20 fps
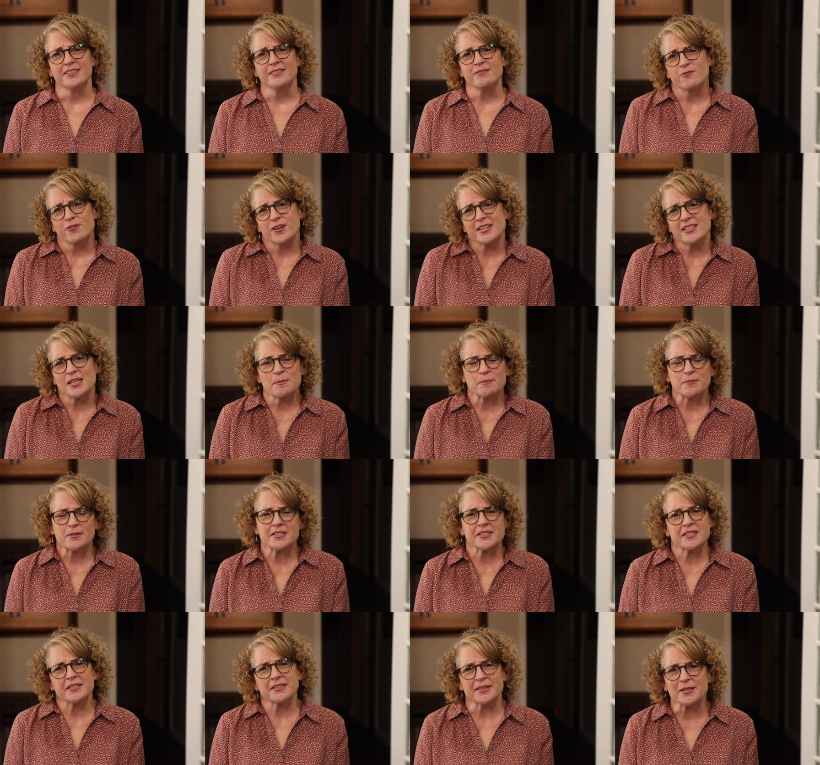Dress up
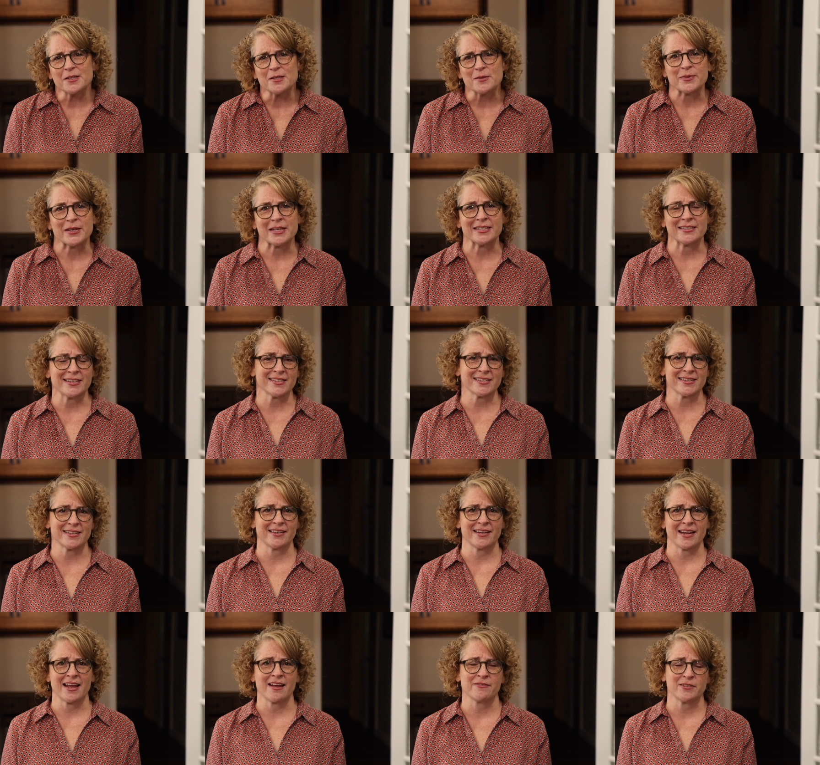just a little bit.
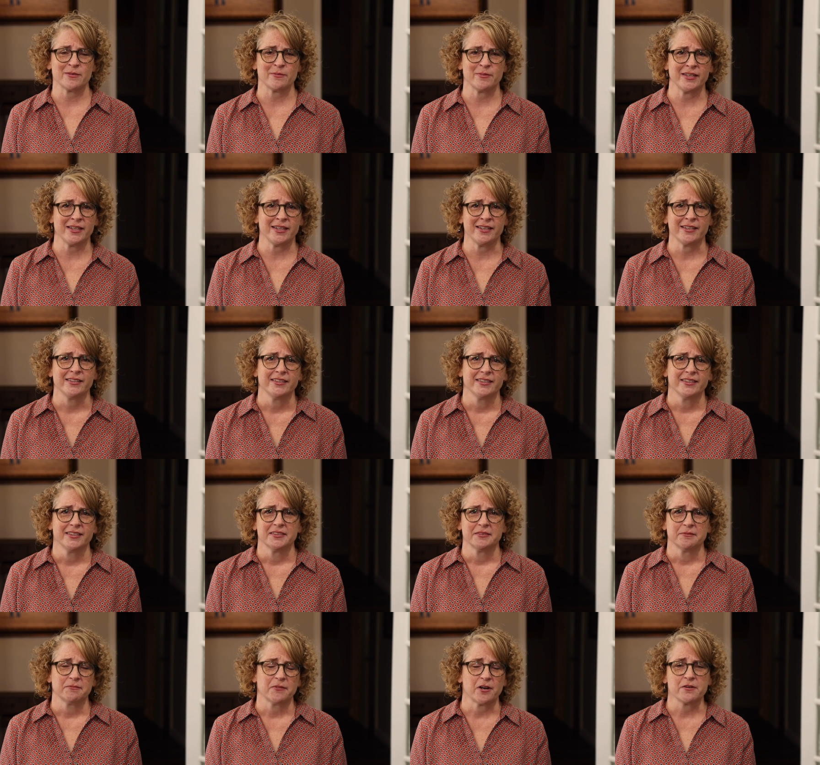Doesn't have to be
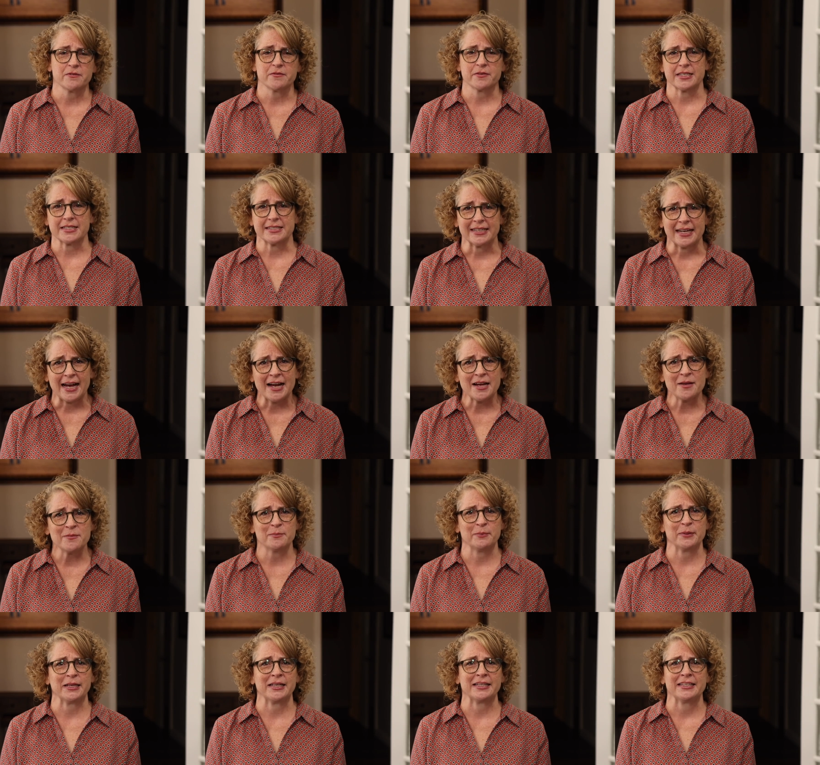over the
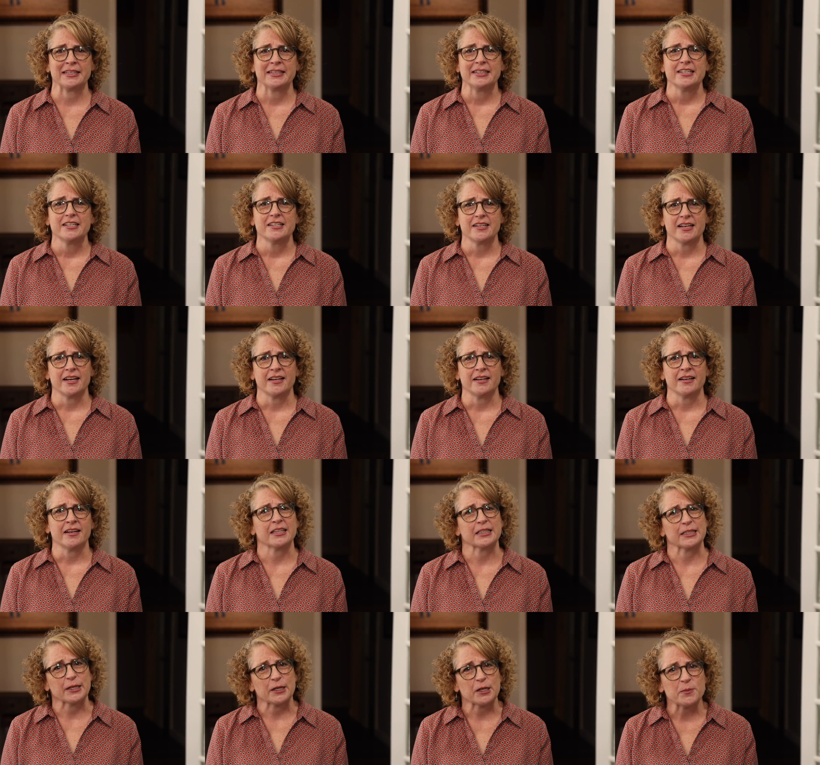top, but
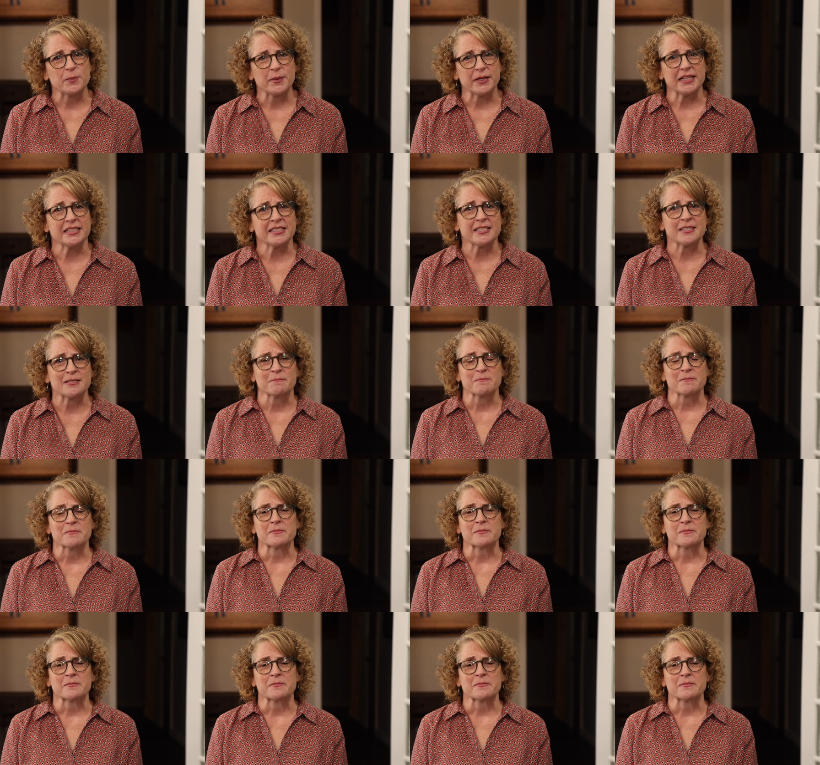a little bit,